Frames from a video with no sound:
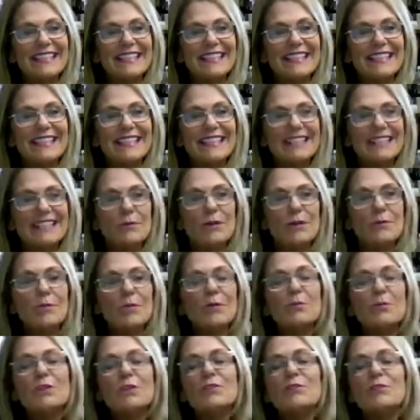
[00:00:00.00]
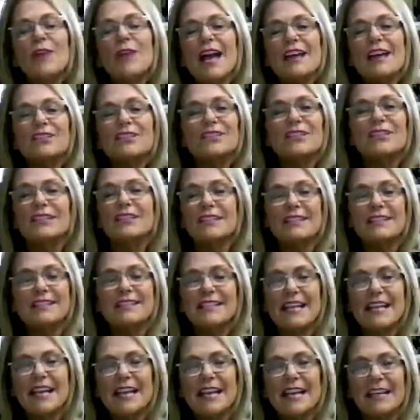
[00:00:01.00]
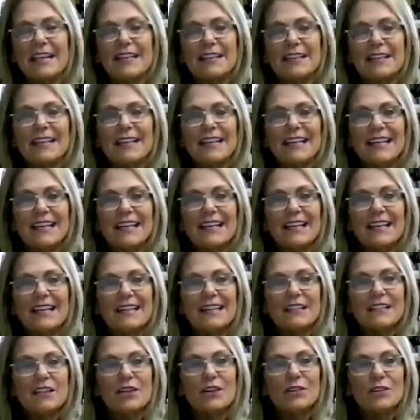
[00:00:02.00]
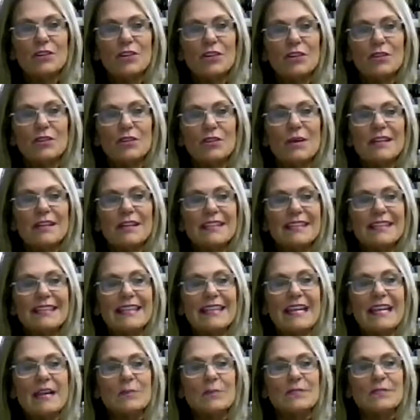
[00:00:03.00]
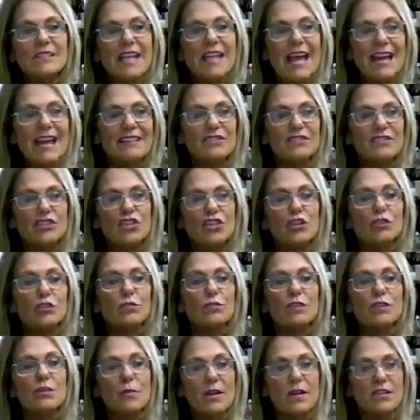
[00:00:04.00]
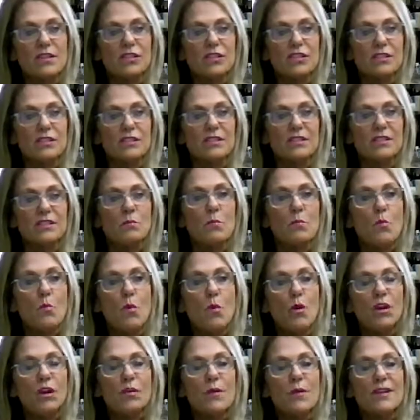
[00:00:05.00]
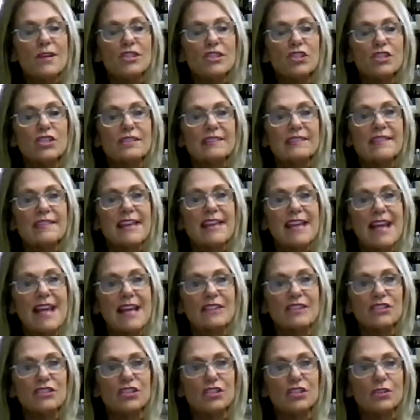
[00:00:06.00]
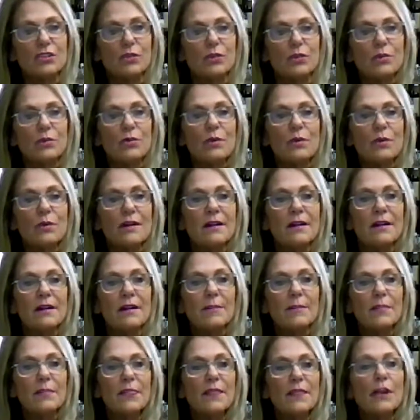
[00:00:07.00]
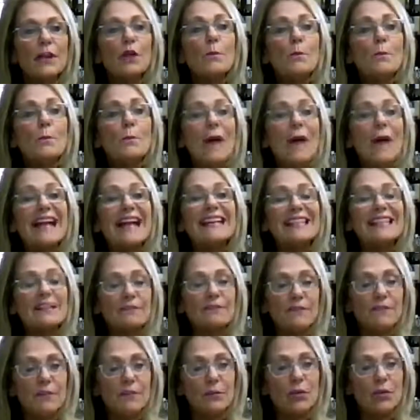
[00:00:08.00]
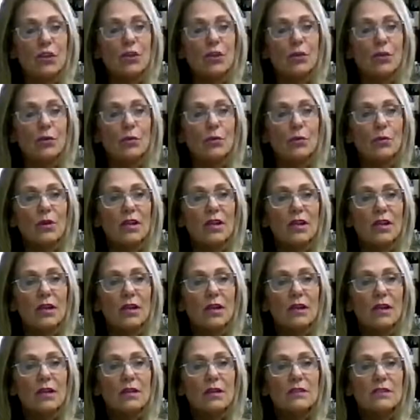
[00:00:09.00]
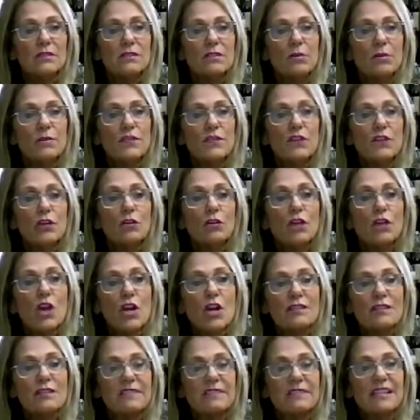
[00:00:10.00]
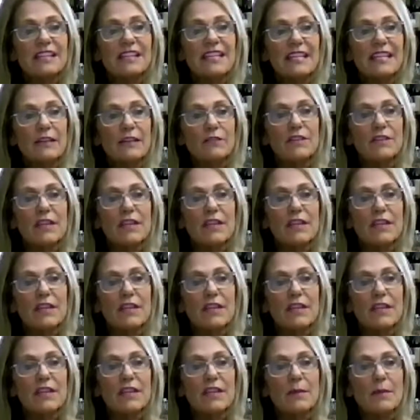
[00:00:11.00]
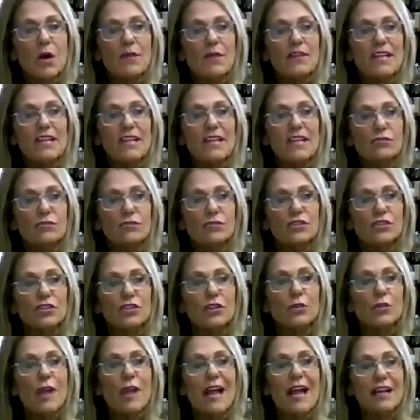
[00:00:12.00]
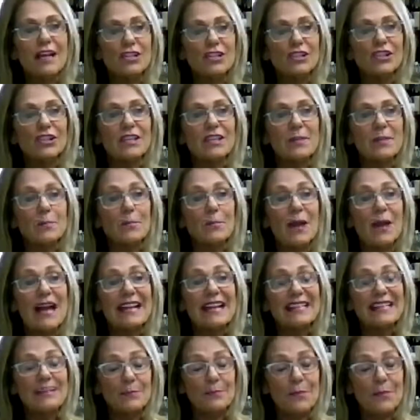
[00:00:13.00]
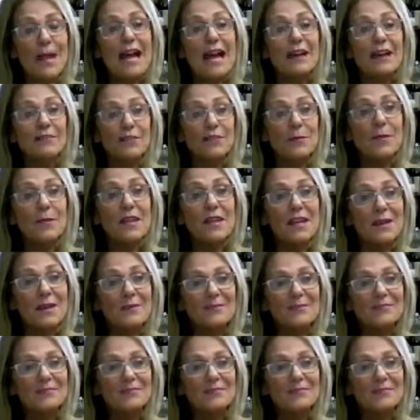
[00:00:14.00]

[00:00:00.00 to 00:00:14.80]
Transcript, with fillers: and what, what were you actually going to say you know you want them to ask you the questions the more questions they ask you they're buying it from you. So if you're constantly giving them all the answers, you're actually buying it back from them